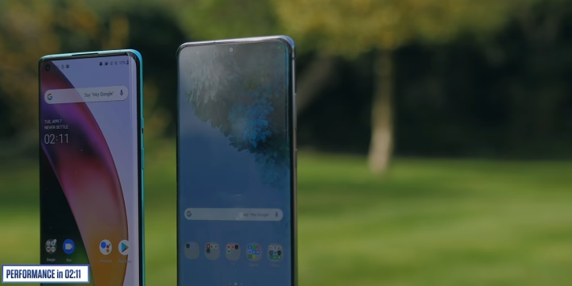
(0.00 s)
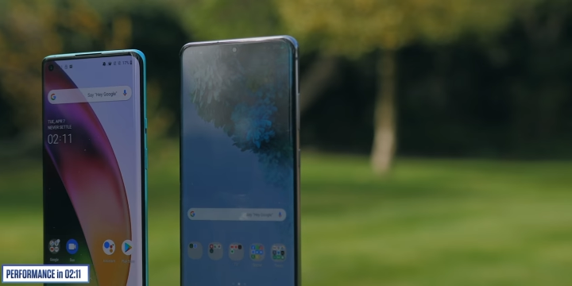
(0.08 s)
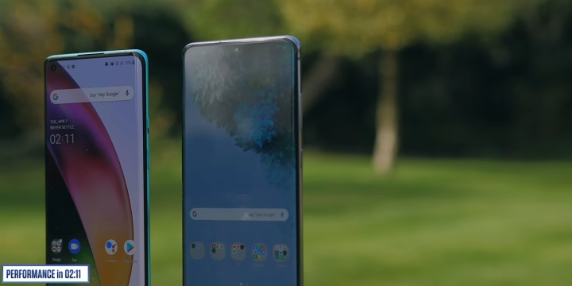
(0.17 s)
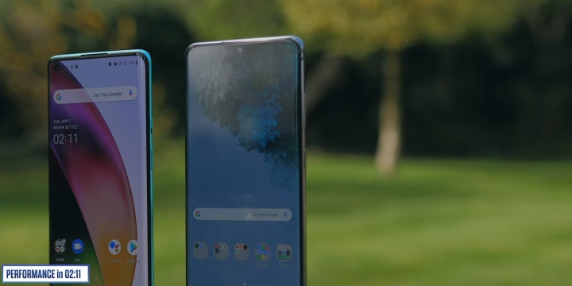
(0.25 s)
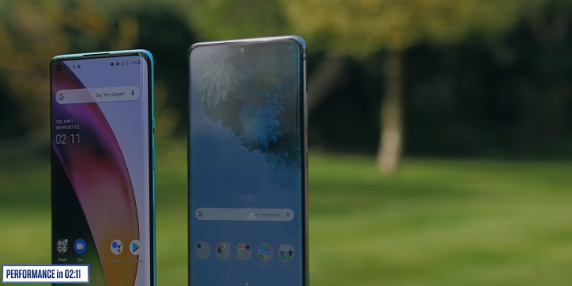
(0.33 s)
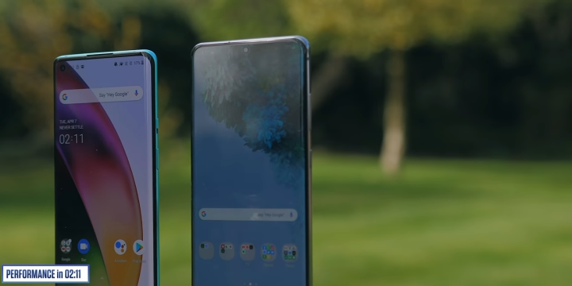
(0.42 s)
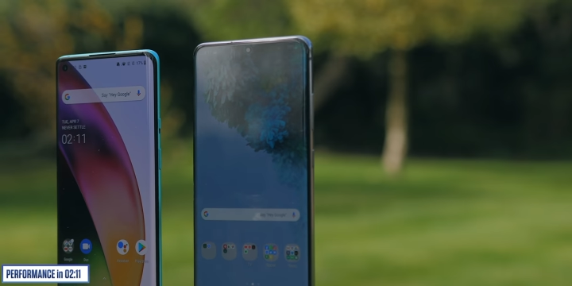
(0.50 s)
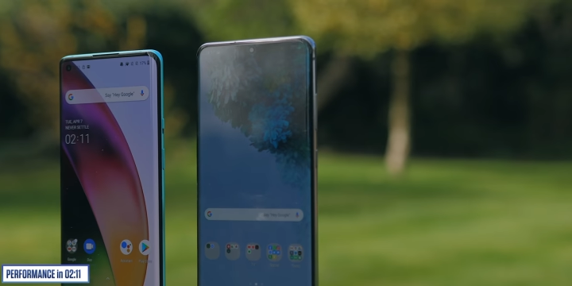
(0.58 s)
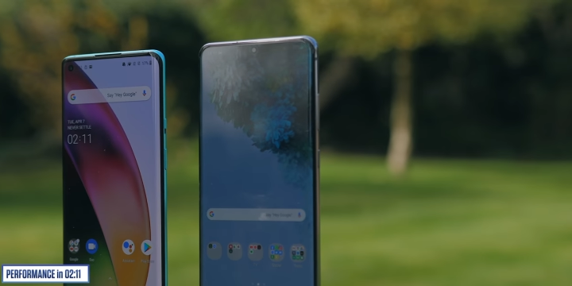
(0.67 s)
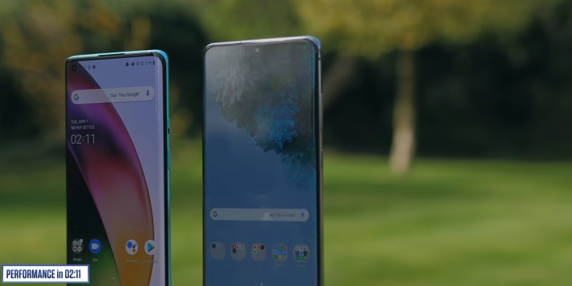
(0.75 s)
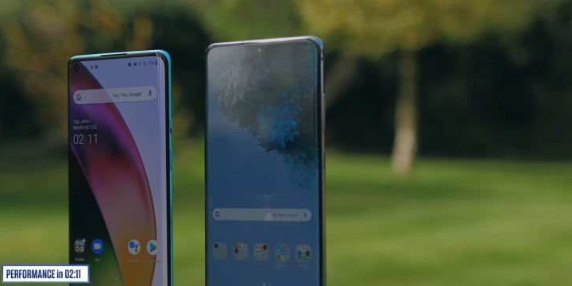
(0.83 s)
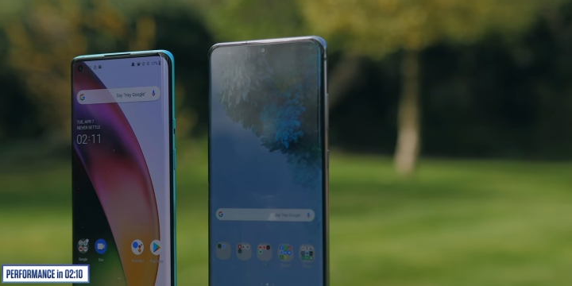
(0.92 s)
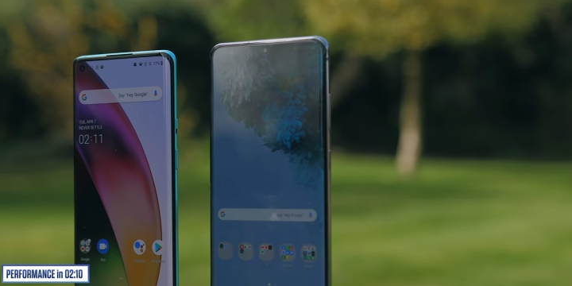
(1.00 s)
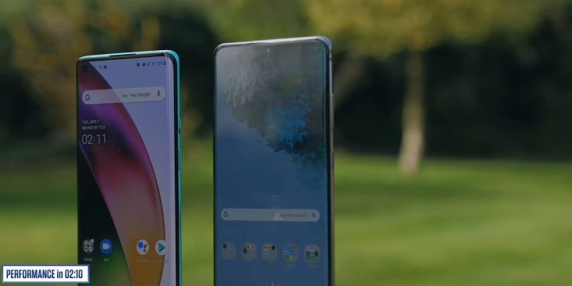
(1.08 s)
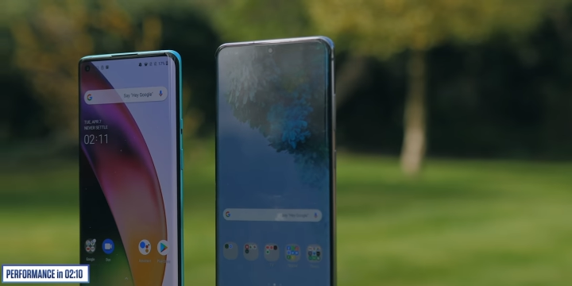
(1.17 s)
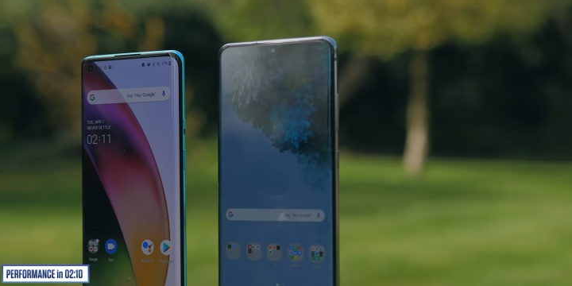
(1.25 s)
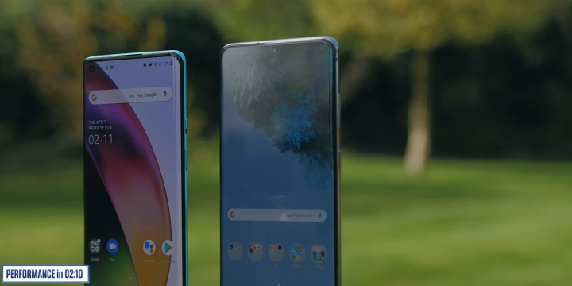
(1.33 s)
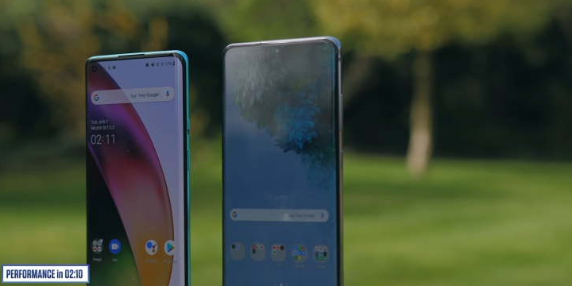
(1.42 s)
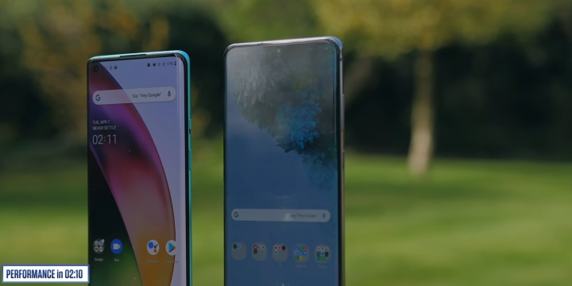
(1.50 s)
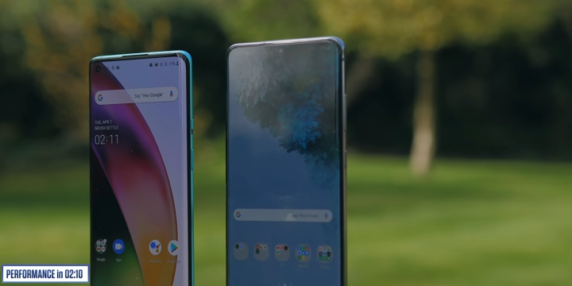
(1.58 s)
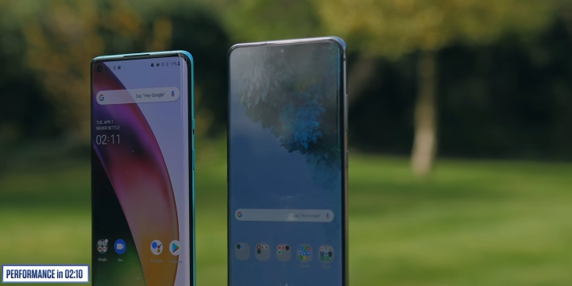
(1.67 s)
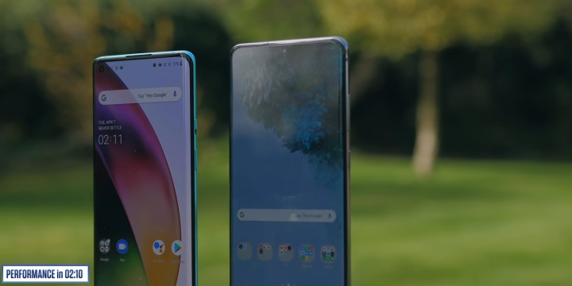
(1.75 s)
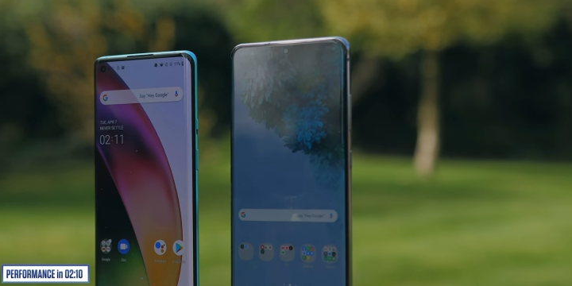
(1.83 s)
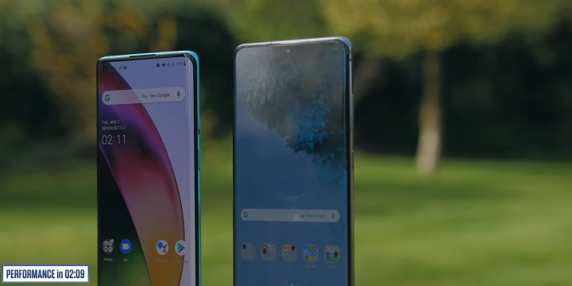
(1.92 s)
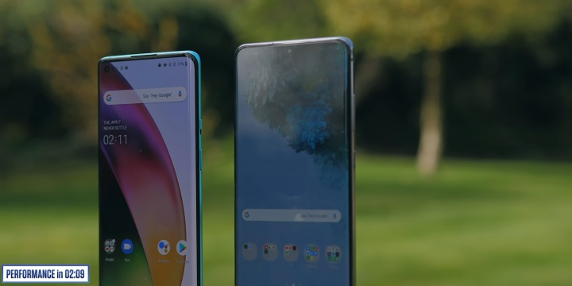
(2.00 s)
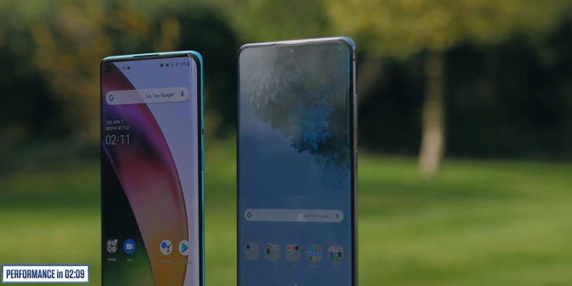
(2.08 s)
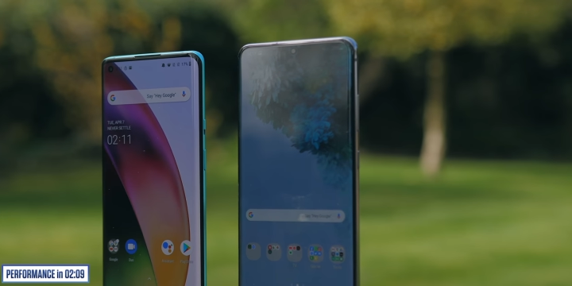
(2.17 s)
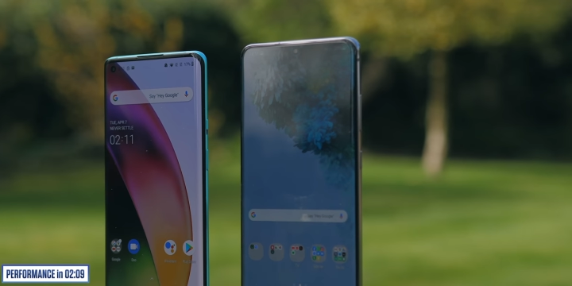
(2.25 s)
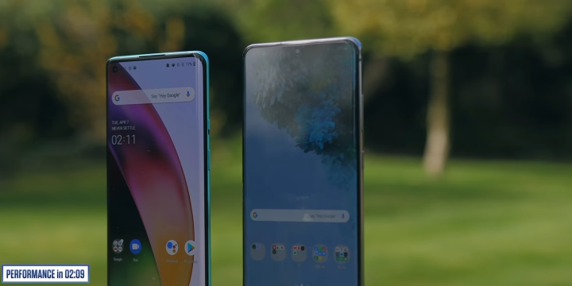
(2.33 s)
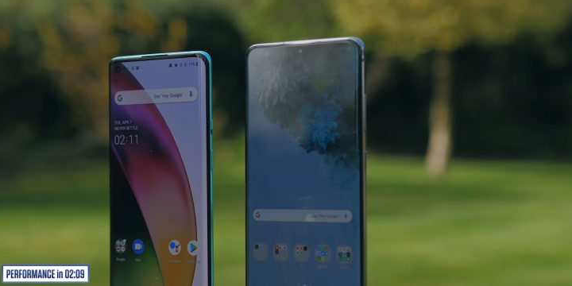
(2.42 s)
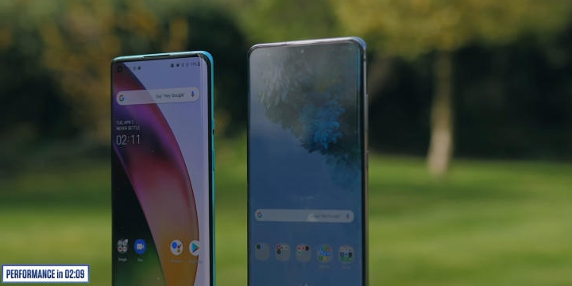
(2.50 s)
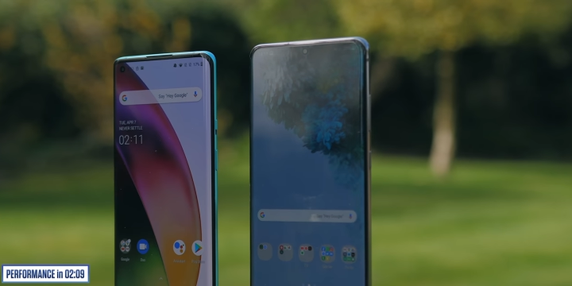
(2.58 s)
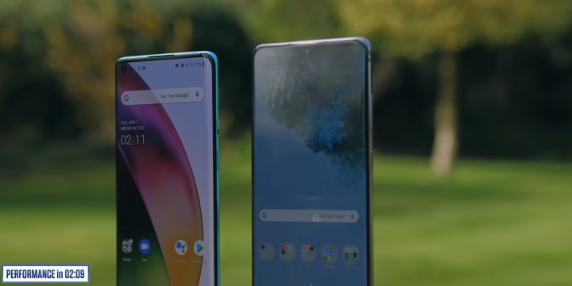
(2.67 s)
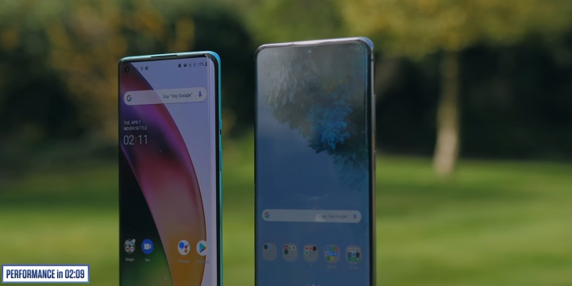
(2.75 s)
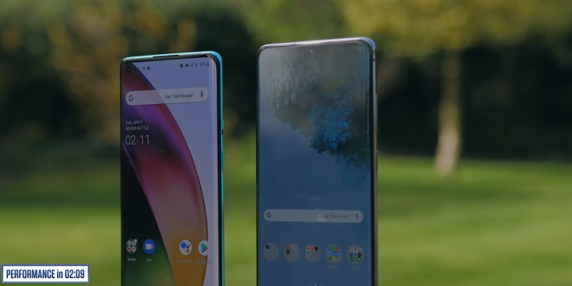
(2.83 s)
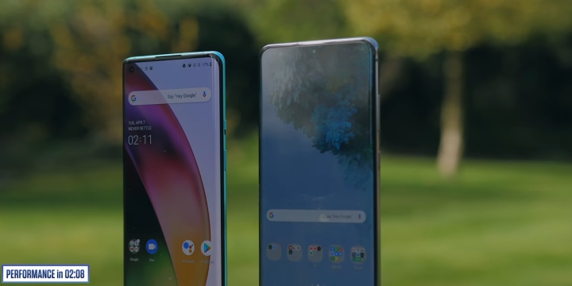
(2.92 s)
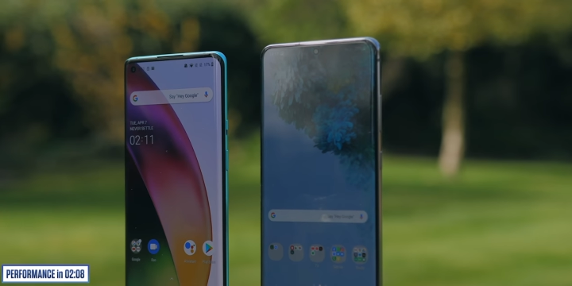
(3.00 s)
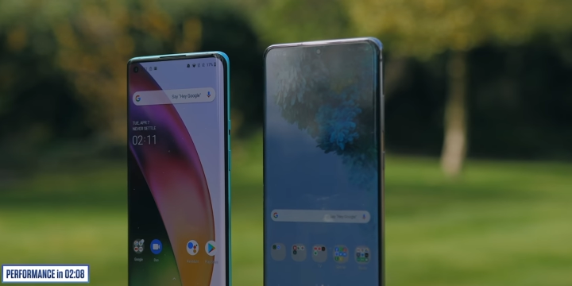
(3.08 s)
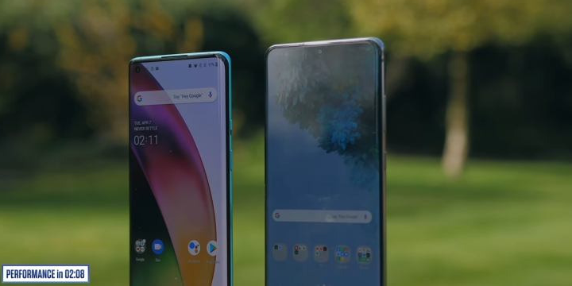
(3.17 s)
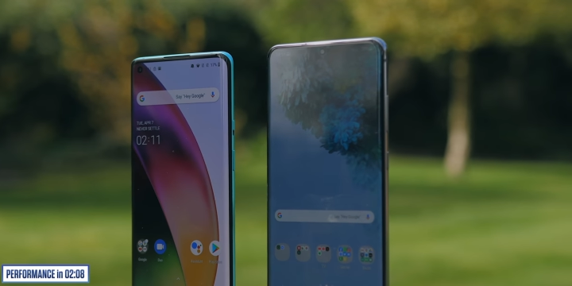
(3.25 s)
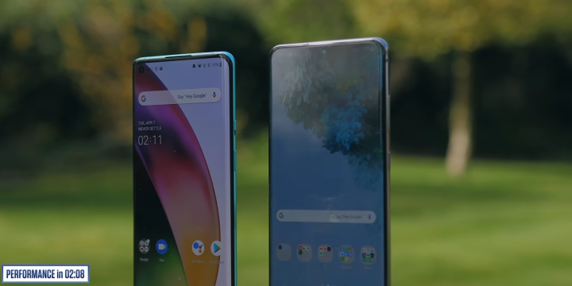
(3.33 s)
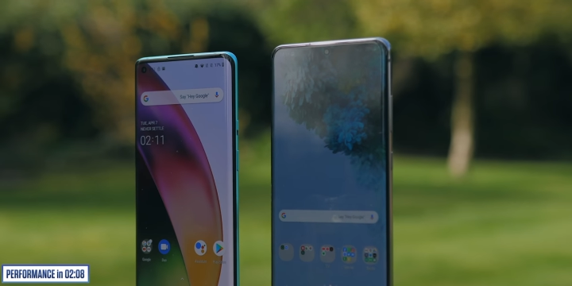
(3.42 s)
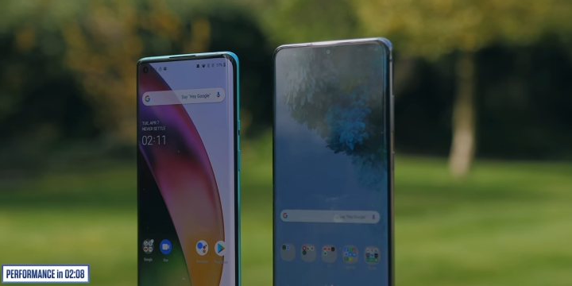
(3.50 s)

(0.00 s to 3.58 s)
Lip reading: [unreadable: no face in view]